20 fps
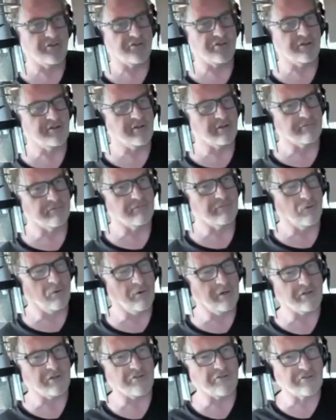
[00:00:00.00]
a different
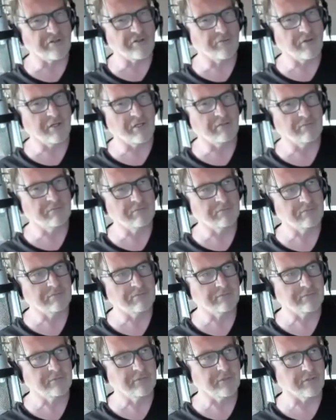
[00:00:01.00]
voice, and I went,
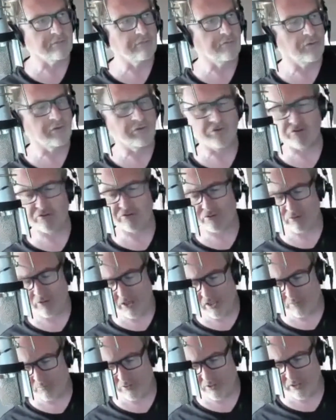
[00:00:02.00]
"Well, the voice is
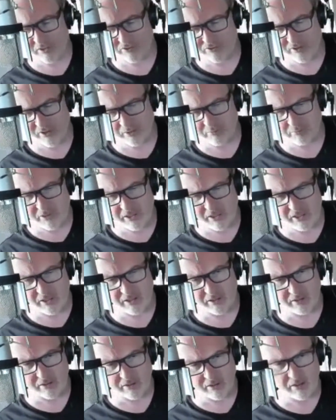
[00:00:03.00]
great, but it's not
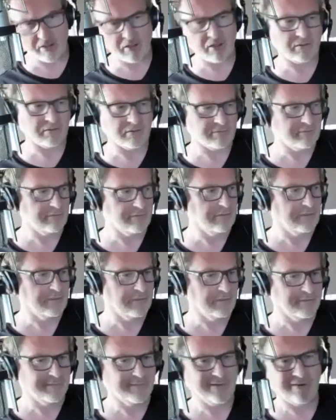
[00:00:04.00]
me." Oh,
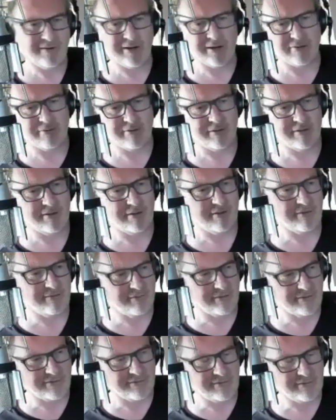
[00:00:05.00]
you're right. Well, yeah,
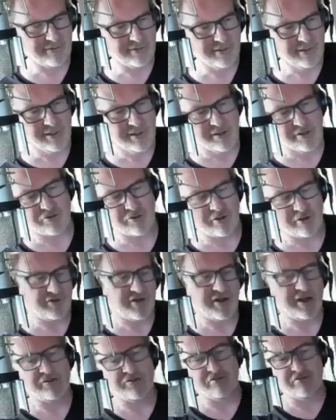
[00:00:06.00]
what's the deal? So I
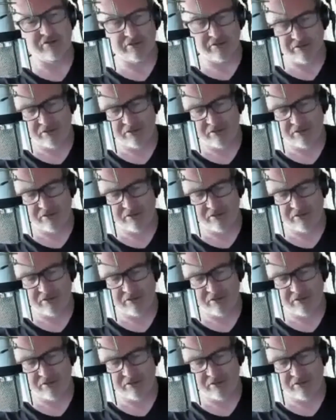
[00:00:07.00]
texted,